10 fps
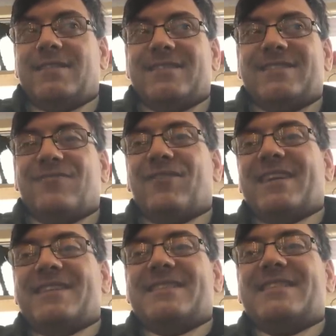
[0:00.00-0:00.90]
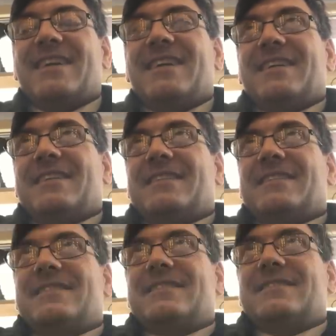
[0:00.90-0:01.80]
to raise
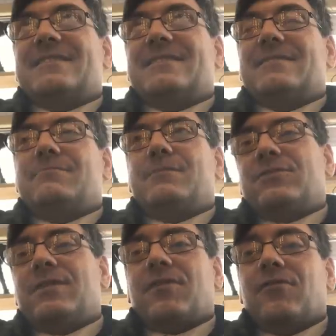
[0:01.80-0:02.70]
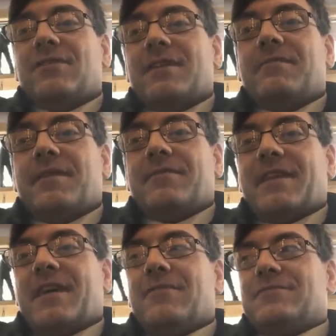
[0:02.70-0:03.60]
between 30 and
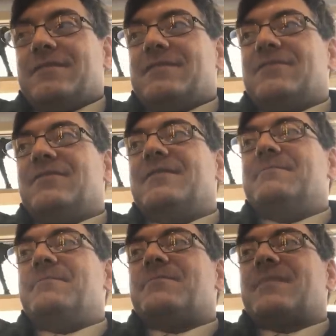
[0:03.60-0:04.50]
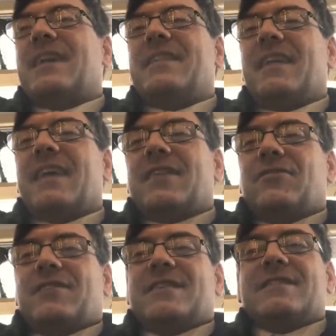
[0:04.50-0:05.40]
50,000. So the
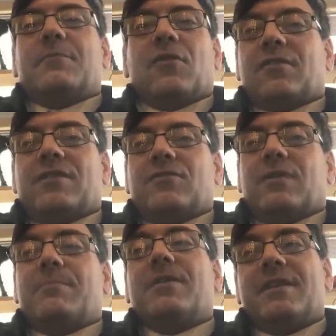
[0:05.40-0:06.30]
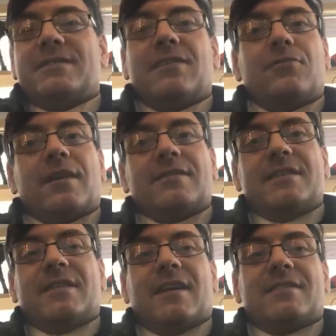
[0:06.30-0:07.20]
likelihood is I'm not going to do it, but there's no
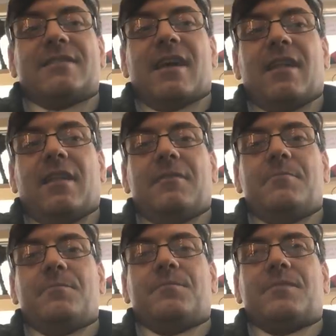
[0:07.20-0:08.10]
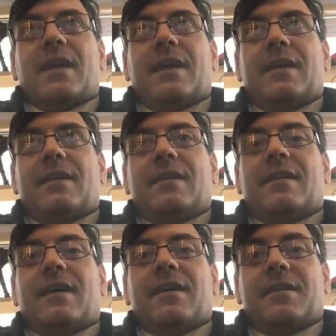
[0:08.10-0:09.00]
guarantee that I'll sell
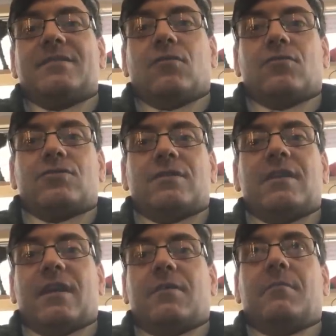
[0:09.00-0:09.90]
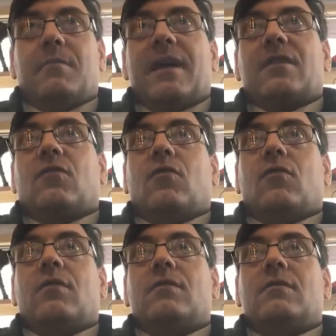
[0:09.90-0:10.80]
in uh, this auction. It might
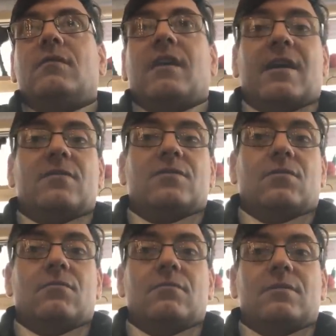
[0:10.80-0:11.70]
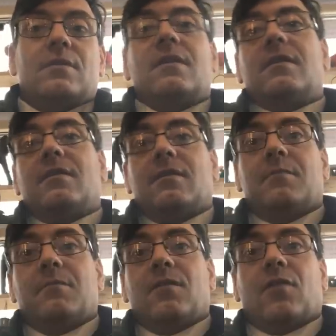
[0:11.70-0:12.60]
go unsold,
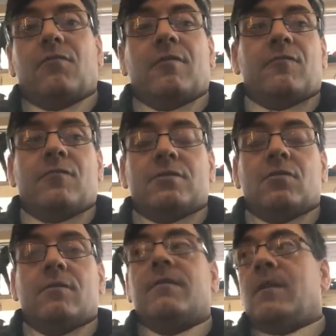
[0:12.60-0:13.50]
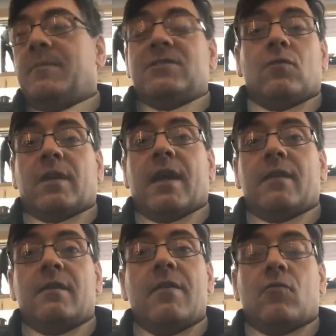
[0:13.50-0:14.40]
non-reserve, and be sold again
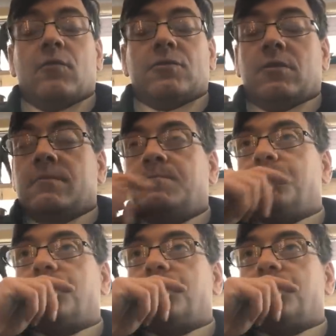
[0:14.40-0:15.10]
in another auction